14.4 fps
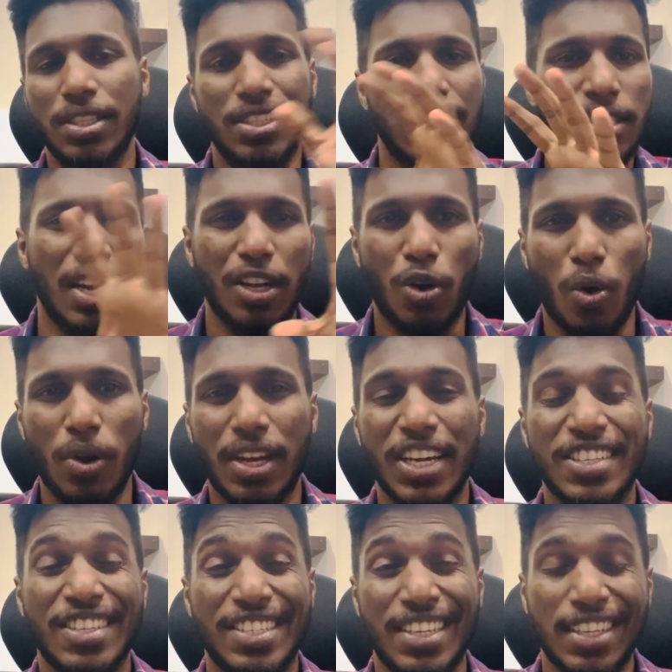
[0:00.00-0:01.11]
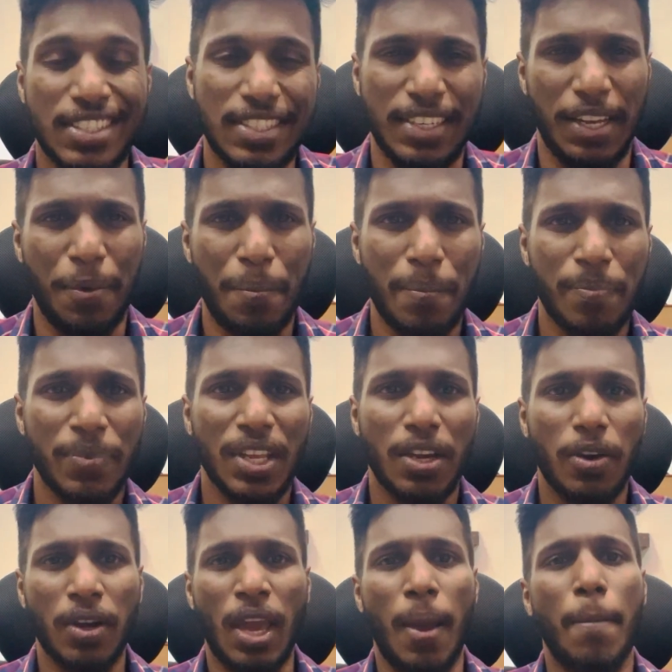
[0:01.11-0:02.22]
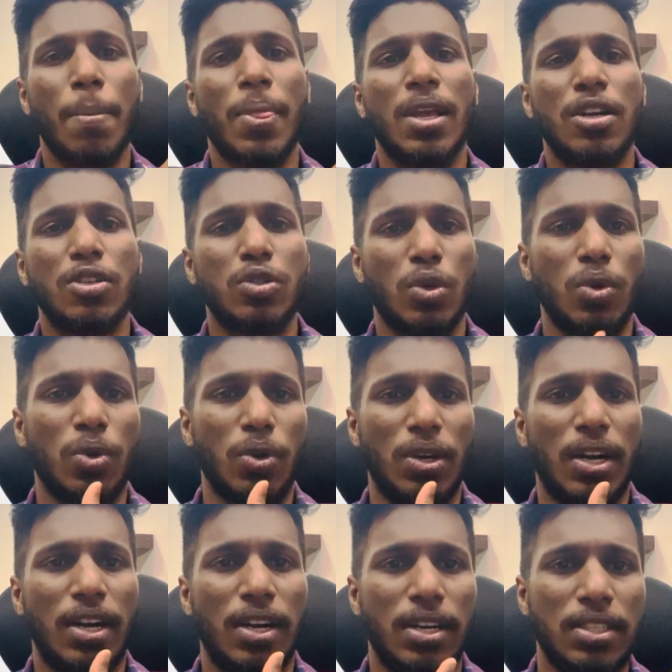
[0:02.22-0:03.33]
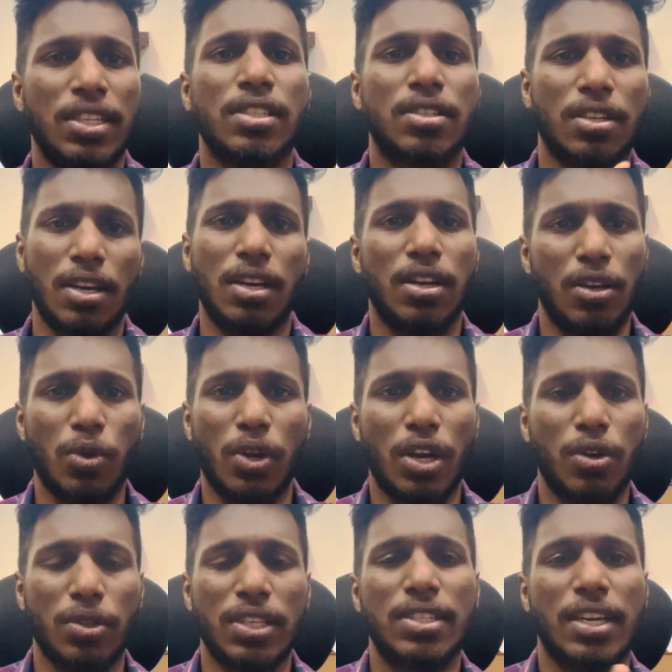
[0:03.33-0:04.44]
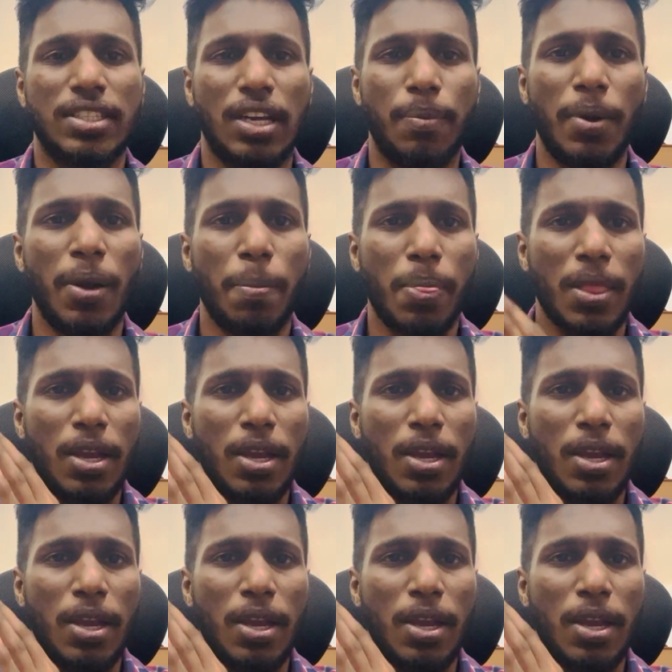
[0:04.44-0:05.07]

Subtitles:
This is I call it as 6C. Okay, so just look into this example.